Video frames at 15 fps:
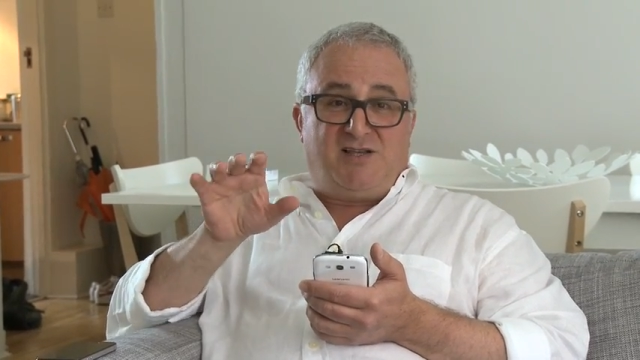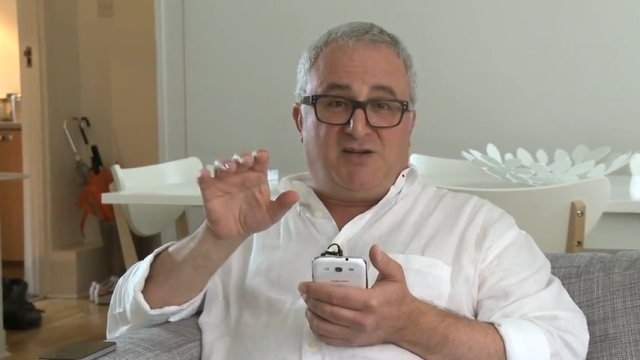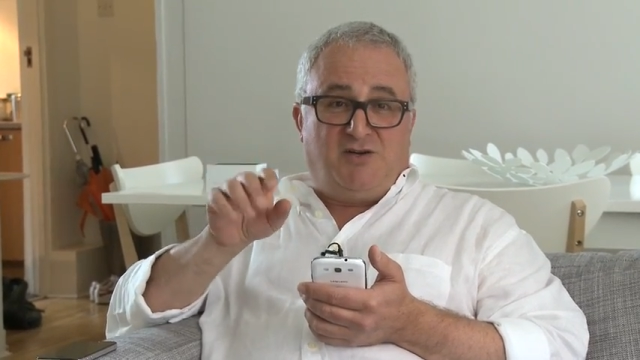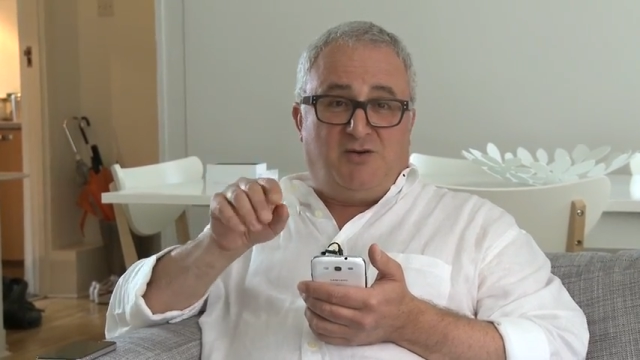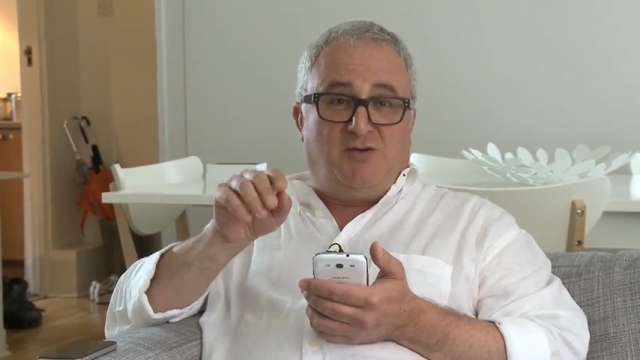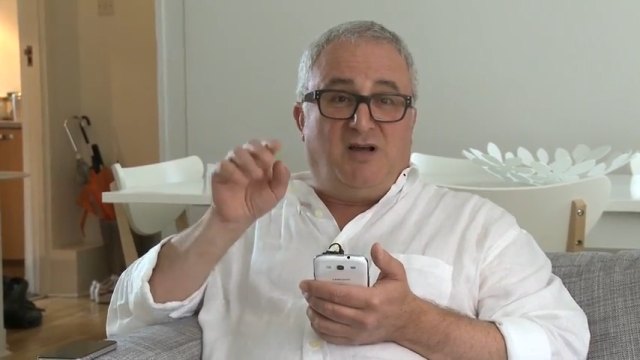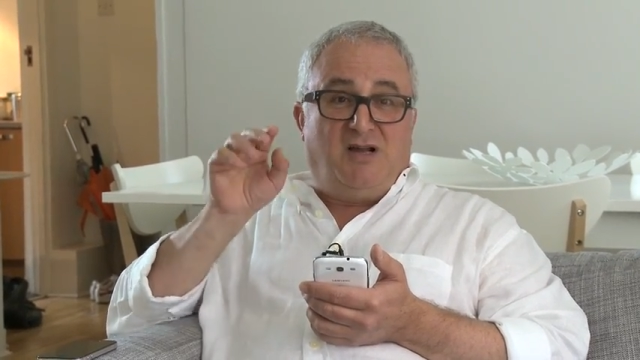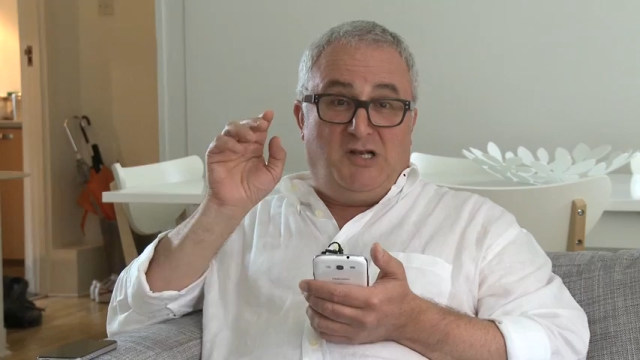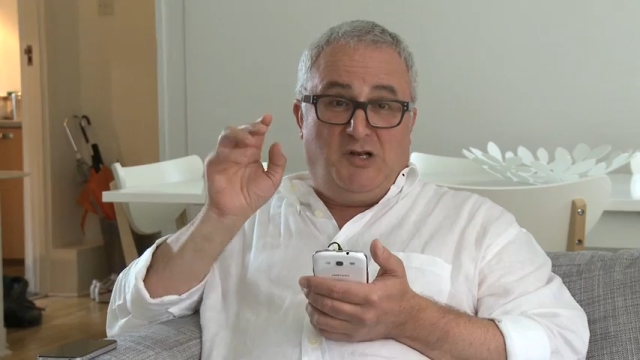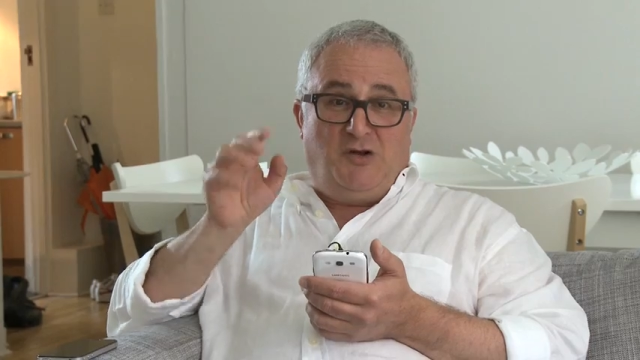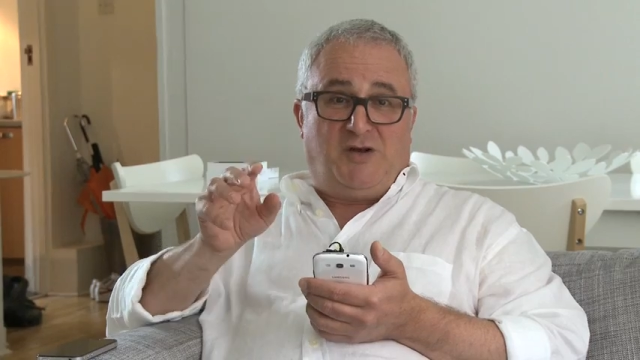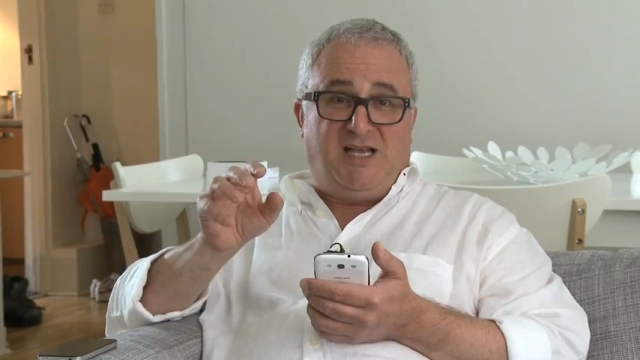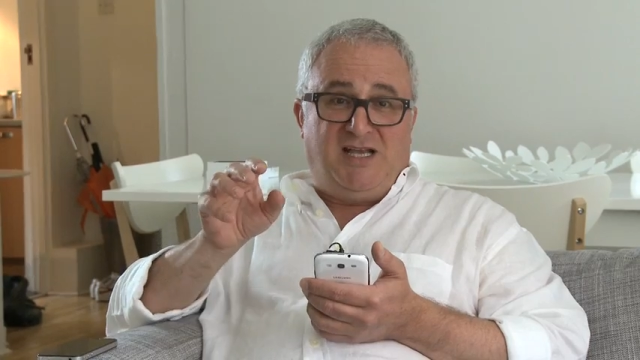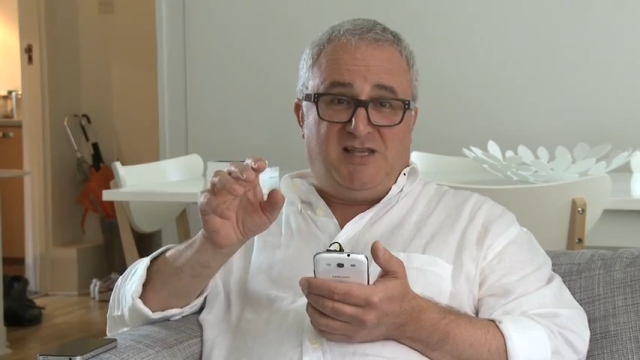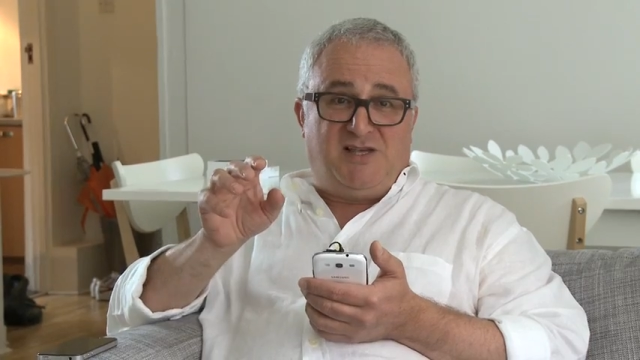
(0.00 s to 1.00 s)
to
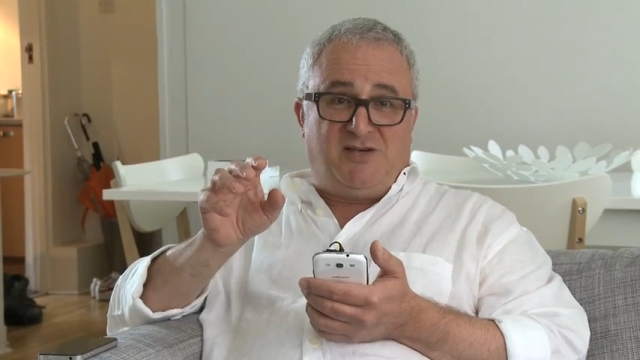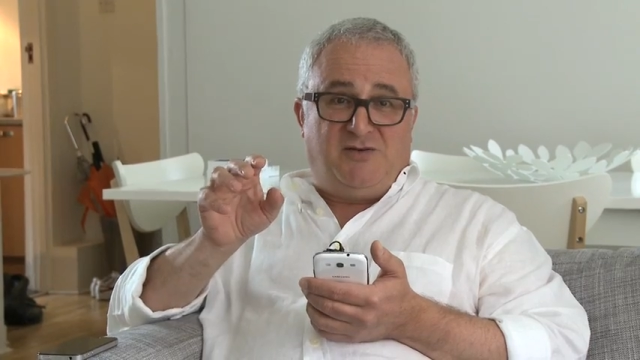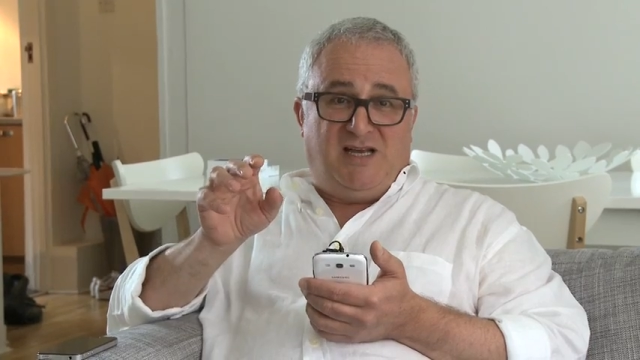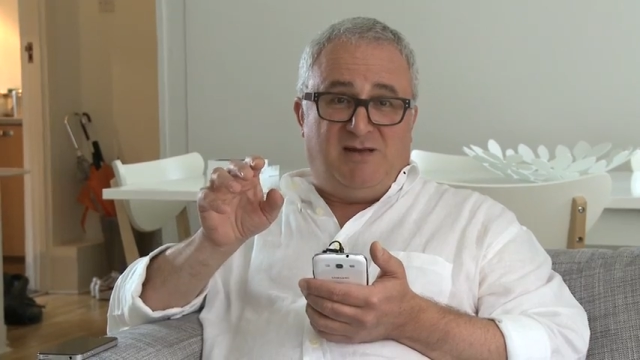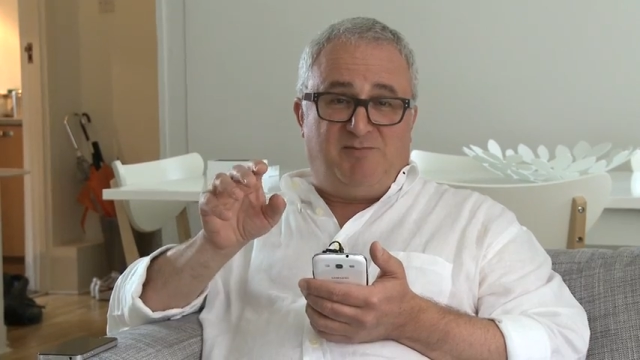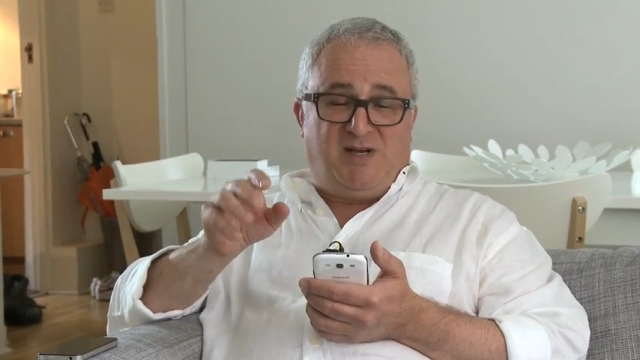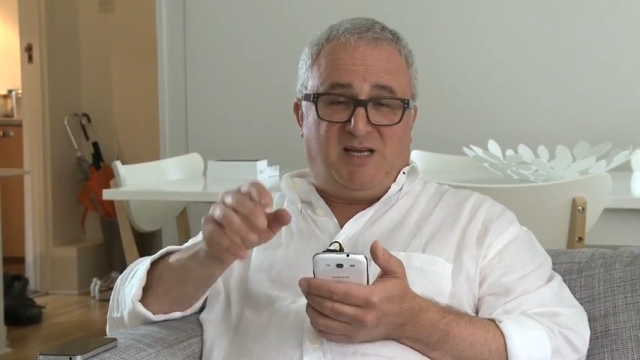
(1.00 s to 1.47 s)
look into it,